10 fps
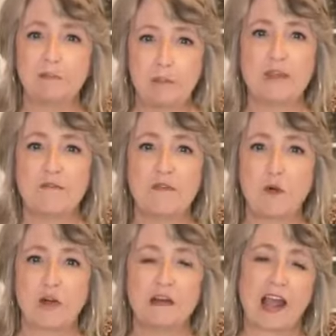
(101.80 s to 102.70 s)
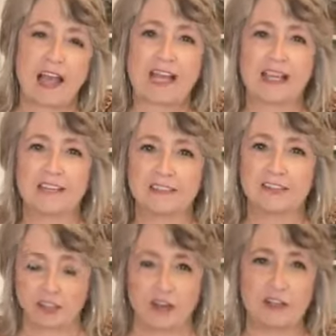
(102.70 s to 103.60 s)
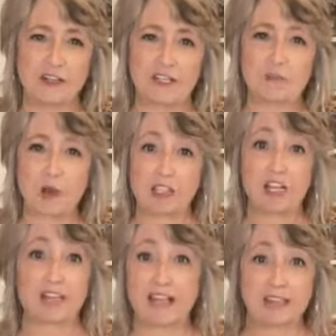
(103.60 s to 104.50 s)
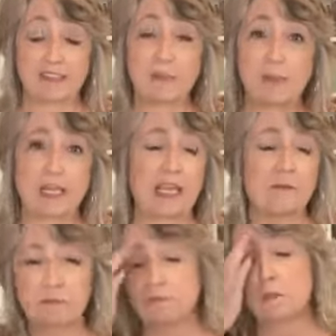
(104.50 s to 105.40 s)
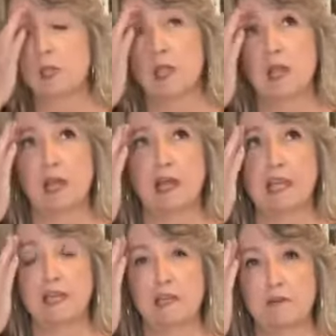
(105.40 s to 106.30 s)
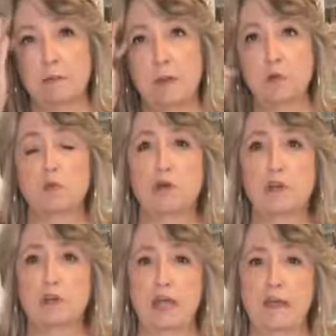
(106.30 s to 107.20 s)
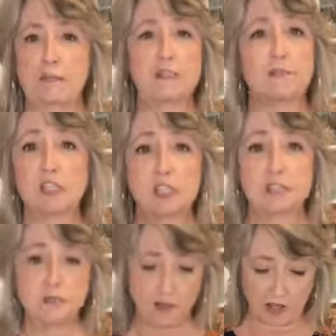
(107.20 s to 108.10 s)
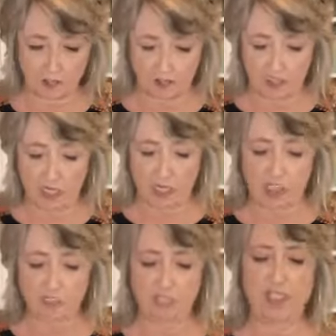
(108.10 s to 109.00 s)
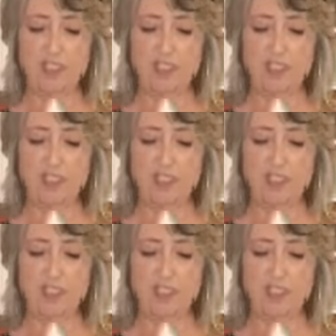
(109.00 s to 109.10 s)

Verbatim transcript: before I started this project. Like somebody, I cannot remember what her name is, but she's a follower. She